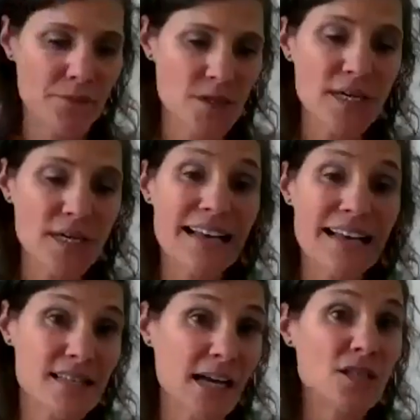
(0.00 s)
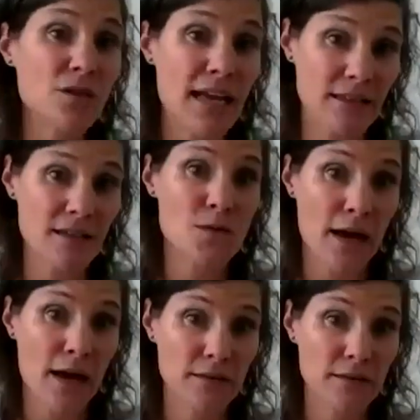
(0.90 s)
So yes, I do that as
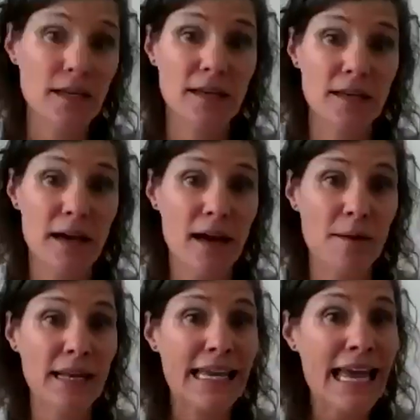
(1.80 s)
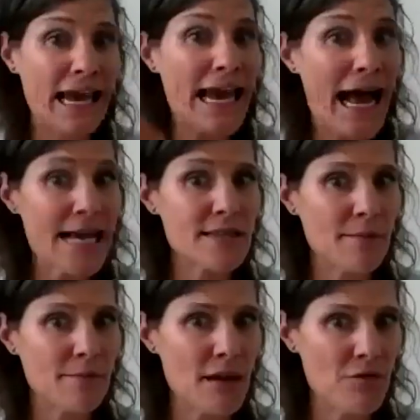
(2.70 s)
well. But again, I ask them
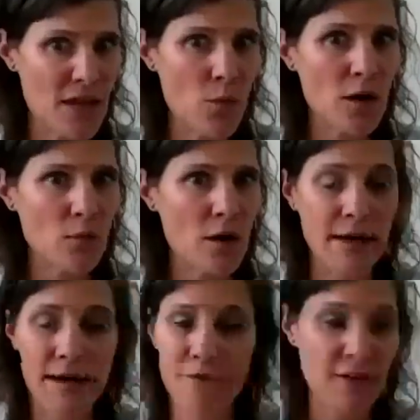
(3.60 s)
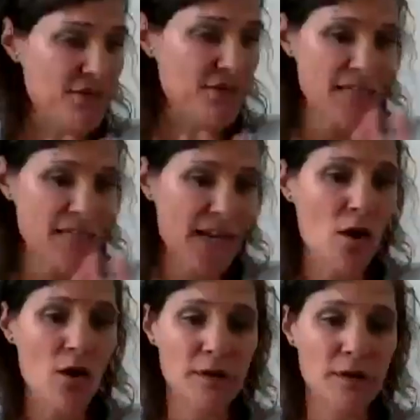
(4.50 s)
if they want one, and if they say no,
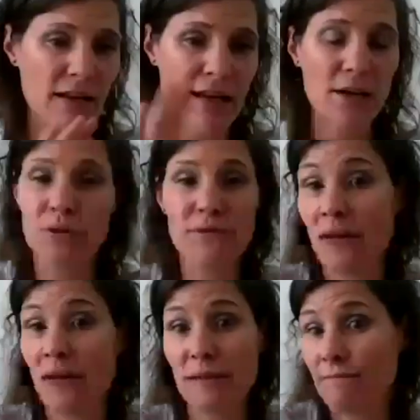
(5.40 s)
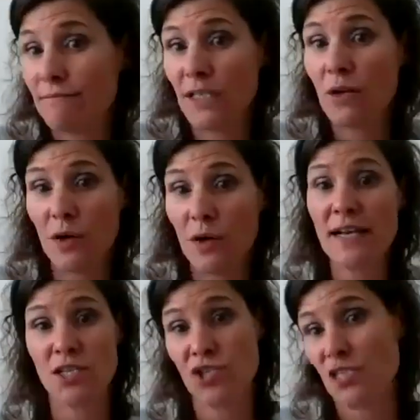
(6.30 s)
then I don't even gonna, you know, otherwise you
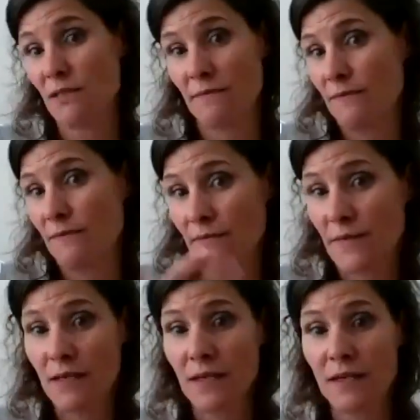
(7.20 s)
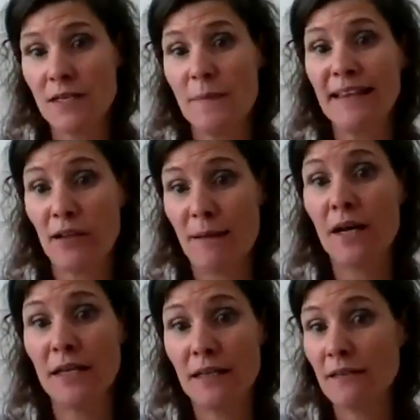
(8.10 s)
just spend all that
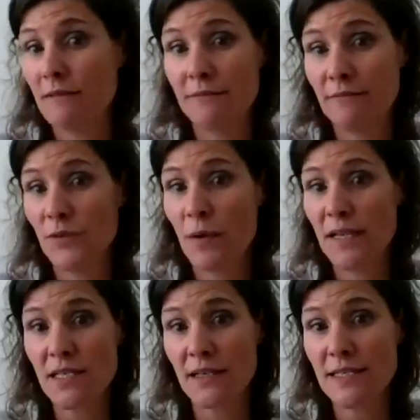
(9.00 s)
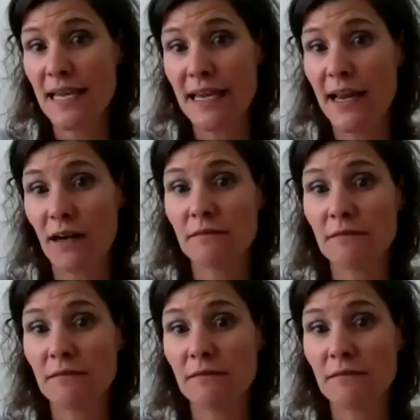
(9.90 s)
money and nobody's gonna take care.